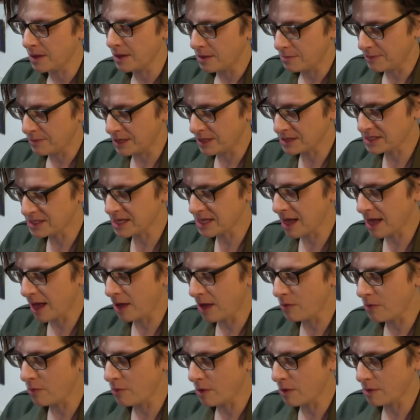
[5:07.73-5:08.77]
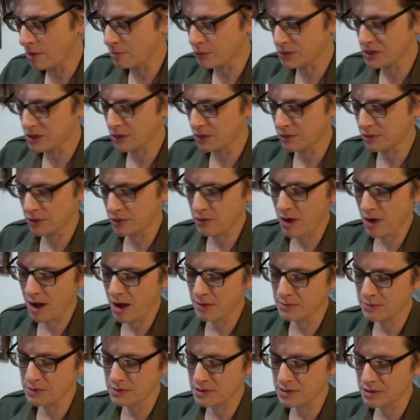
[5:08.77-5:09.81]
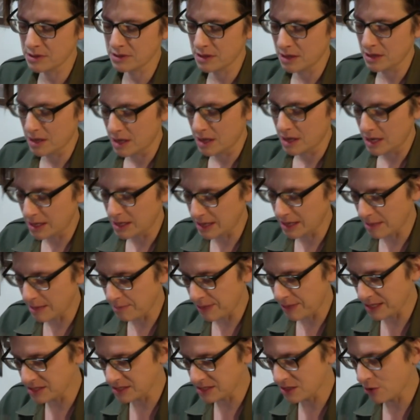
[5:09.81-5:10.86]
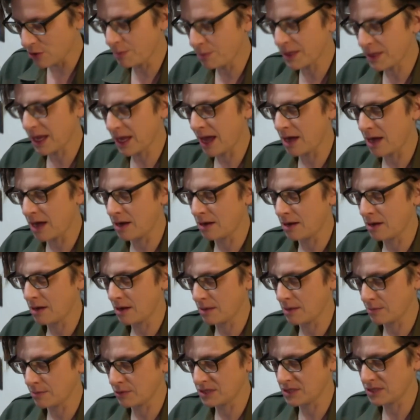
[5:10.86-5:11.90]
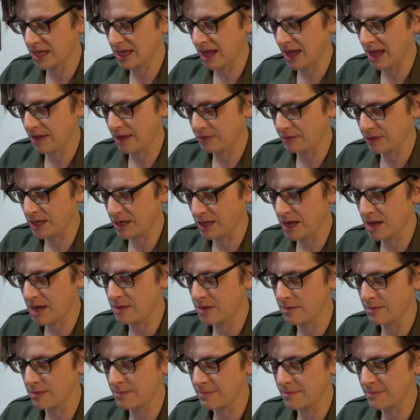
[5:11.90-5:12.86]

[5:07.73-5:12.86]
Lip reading: picked it out and put it on the ground, and then picked it up again and put it carefully in.